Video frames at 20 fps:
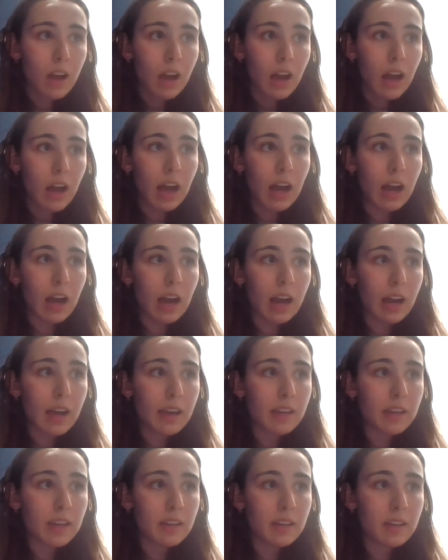
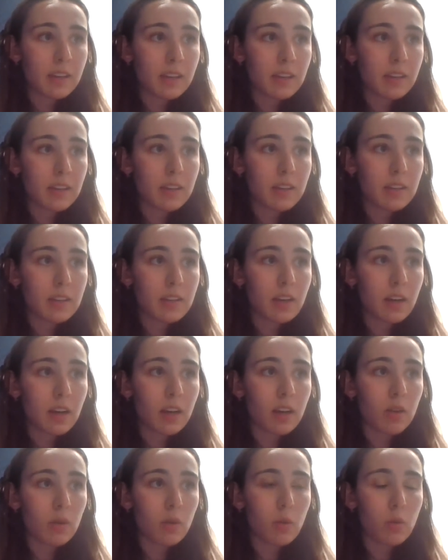I
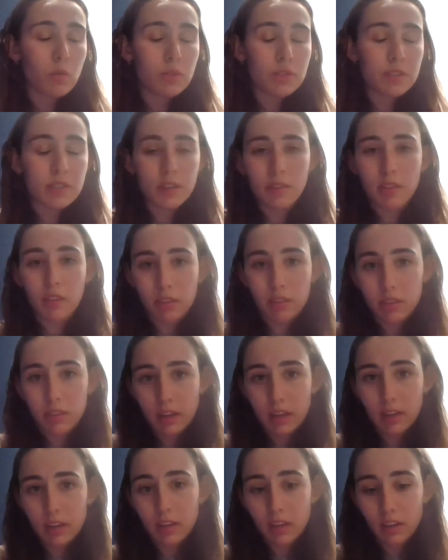did the
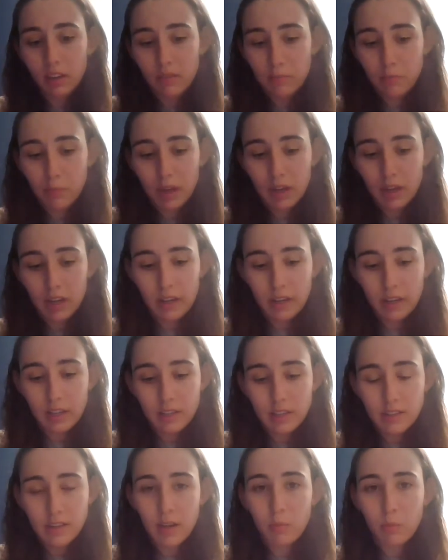thick of my
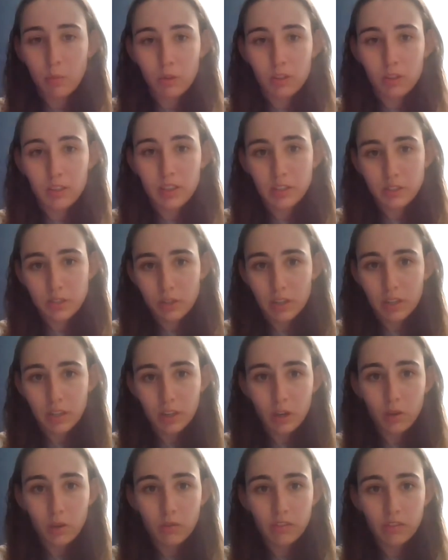networking during
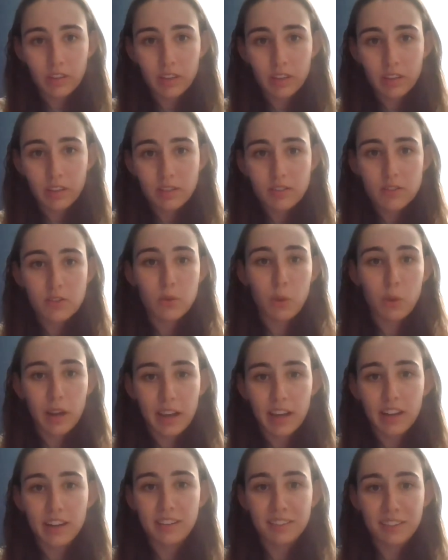COVID. So I
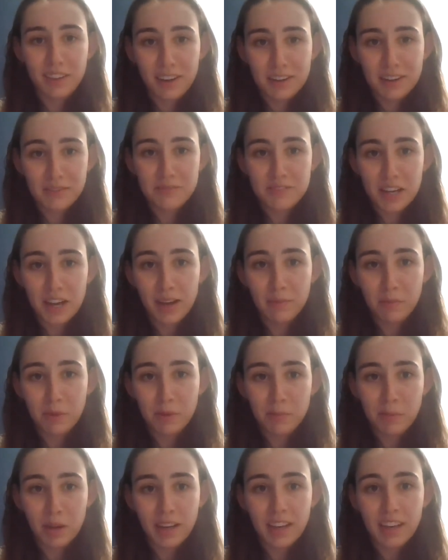had a lot of time on
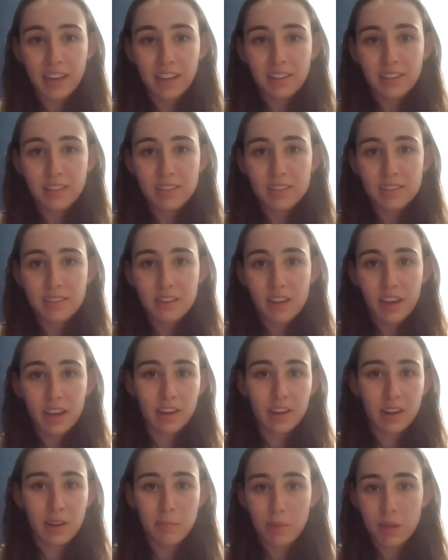my hands,
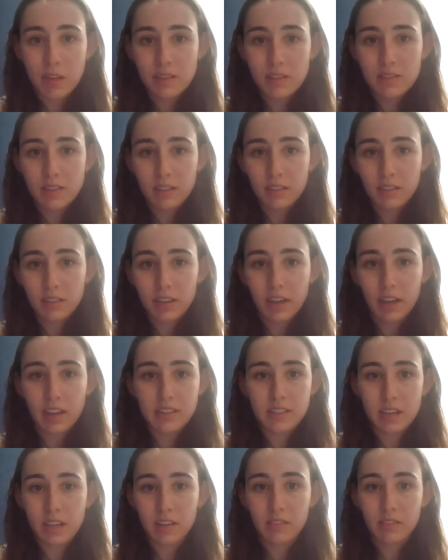and I basically
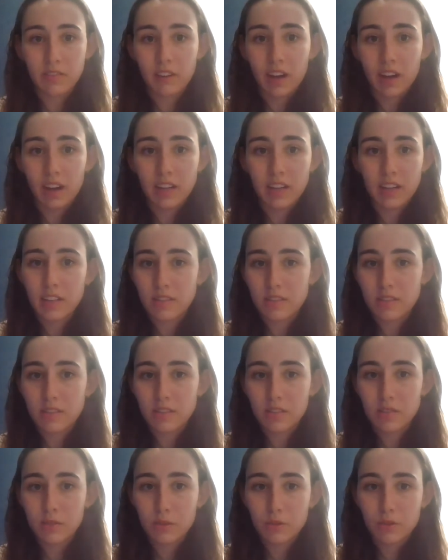identified
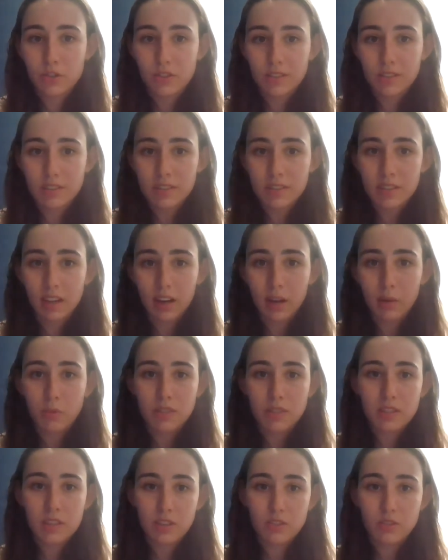institutions that I
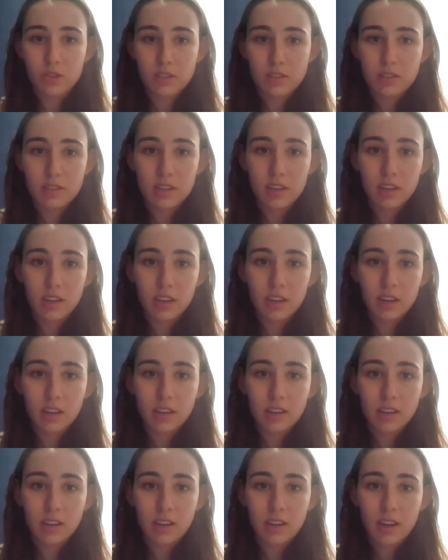was interested
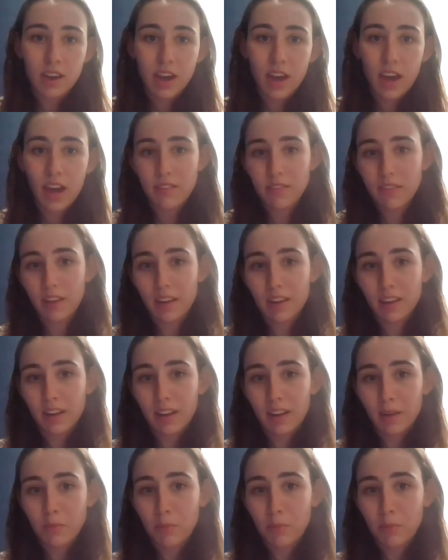in. And then I